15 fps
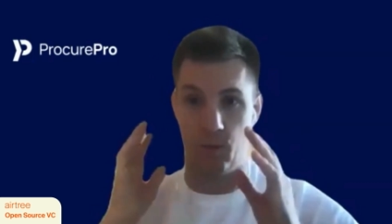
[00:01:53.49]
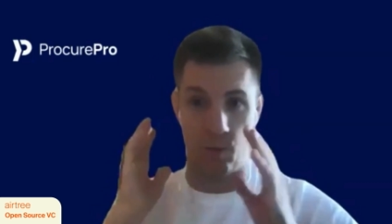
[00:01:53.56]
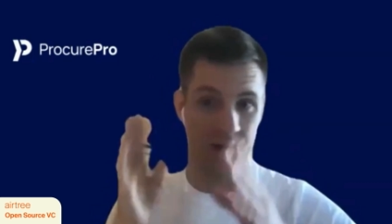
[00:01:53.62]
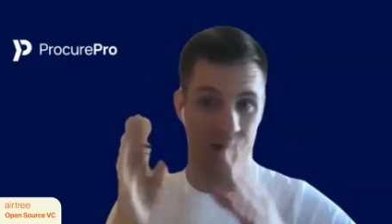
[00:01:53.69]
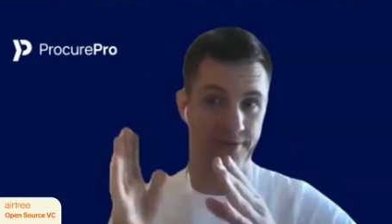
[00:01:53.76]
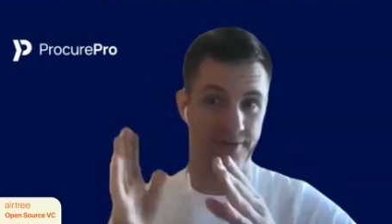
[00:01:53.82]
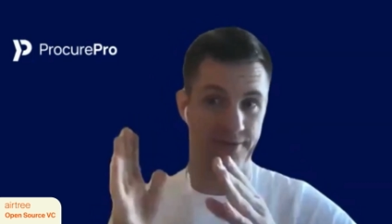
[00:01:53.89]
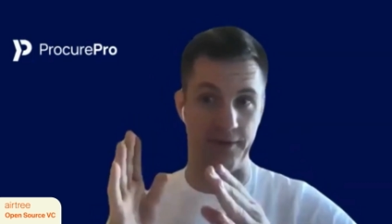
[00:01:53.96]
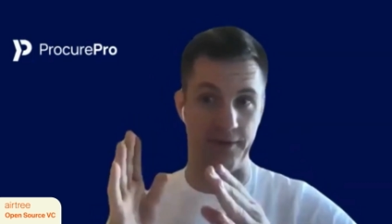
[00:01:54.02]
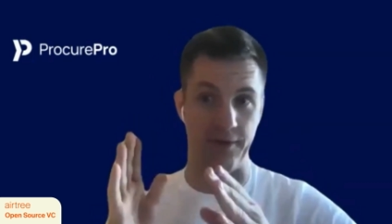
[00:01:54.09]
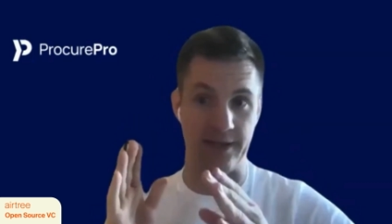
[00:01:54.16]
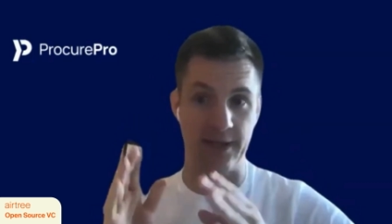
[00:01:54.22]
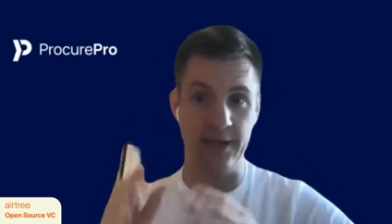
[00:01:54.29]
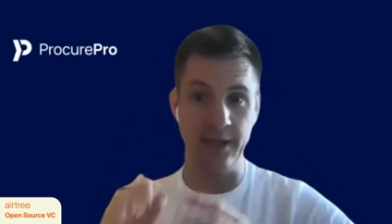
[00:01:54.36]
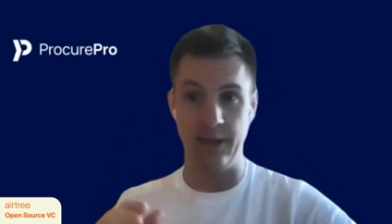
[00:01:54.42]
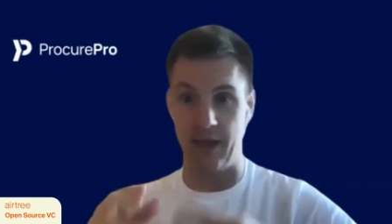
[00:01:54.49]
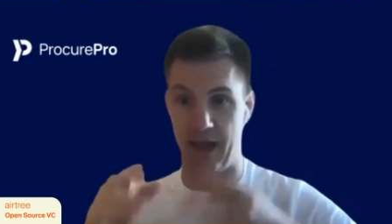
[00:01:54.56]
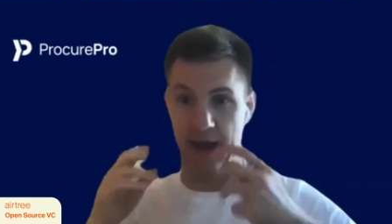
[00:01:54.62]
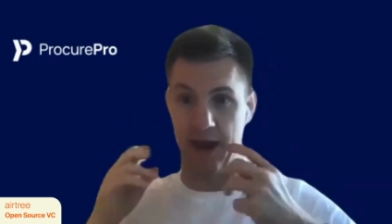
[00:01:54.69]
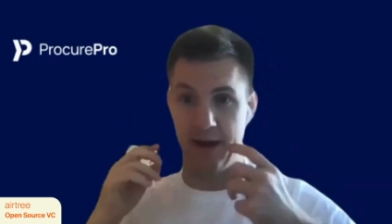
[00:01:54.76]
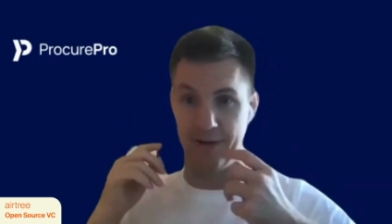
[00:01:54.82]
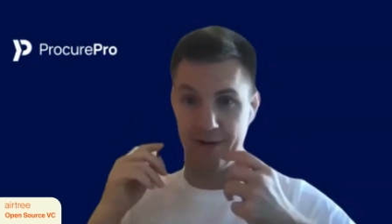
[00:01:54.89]
we're fundraising
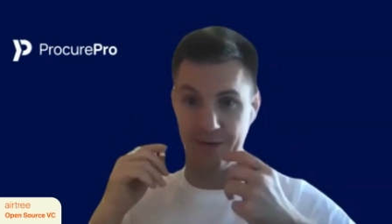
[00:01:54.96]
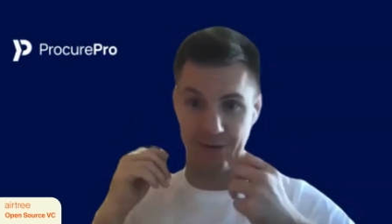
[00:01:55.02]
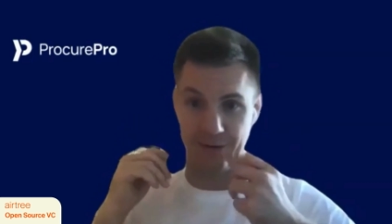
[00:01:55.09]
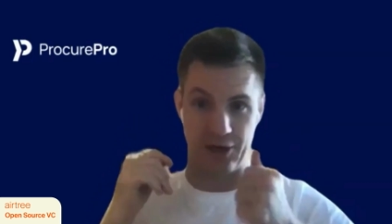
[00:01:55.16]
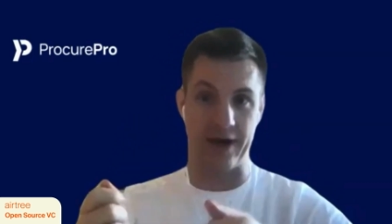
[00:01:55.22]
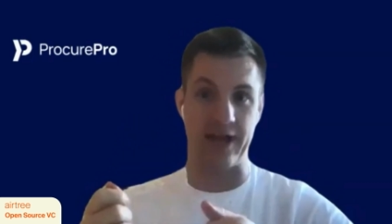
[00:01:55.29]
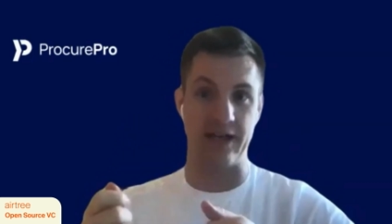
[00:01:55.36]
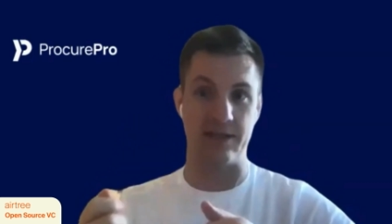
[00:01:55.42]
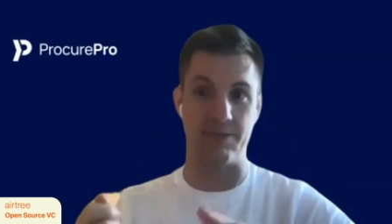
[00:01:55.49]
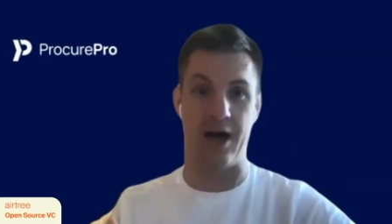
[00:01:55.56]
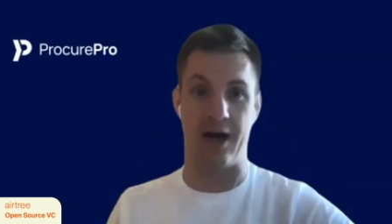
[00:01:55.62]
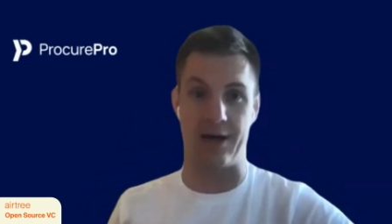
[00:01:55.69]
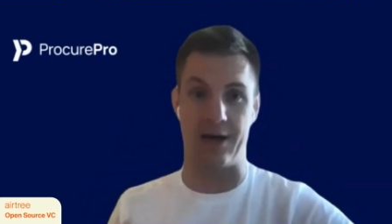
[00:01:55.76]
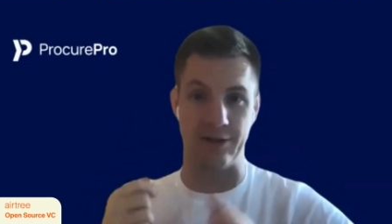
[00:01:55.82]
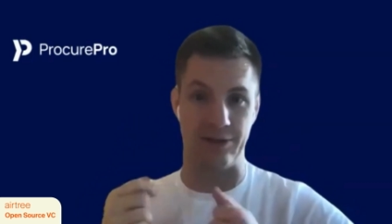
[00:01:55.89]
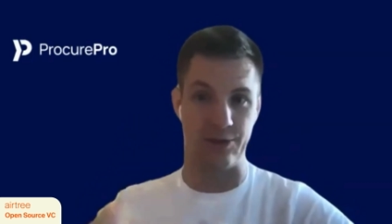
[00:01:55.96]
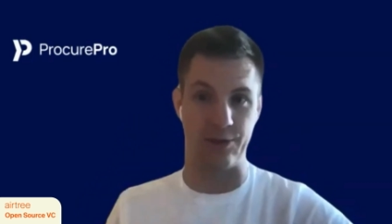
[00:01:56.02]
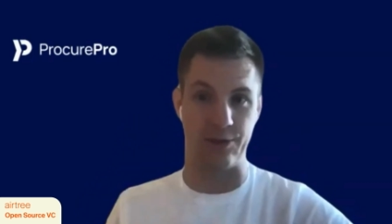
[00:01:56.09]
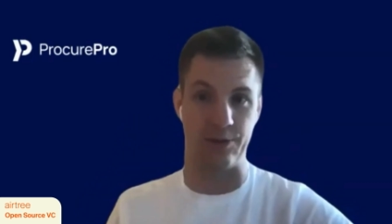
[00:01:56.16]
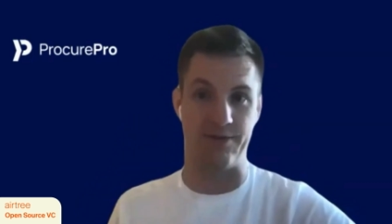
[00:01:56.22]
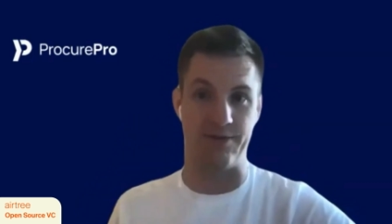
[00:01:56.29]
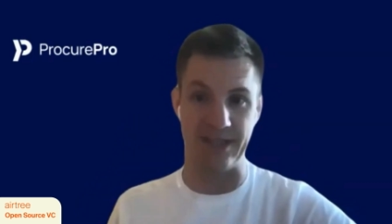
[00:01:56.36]
and going out to market and
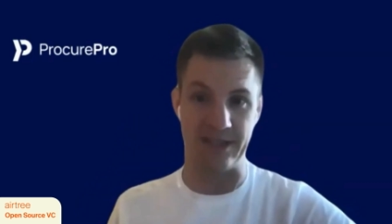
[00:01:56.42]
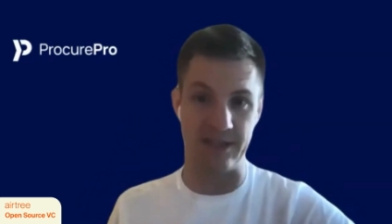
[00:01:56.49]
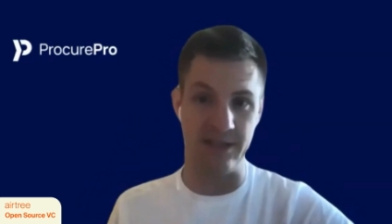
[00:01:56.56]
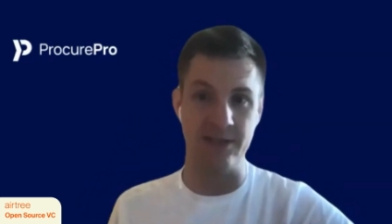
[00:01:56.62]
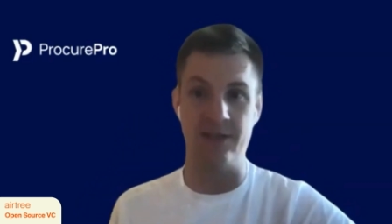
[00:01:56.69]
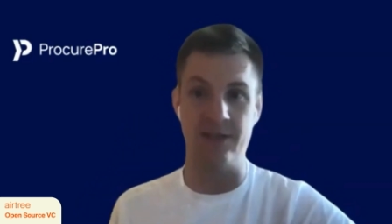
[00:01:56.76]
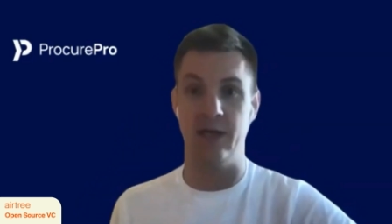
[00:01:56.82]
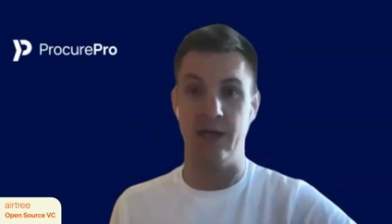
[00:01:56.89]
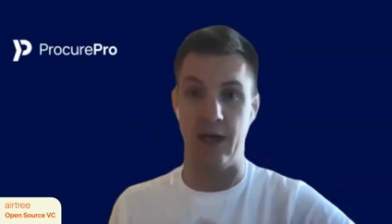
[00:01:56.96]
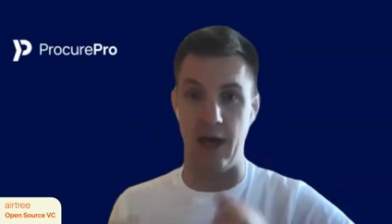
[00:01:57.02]
talking to investors,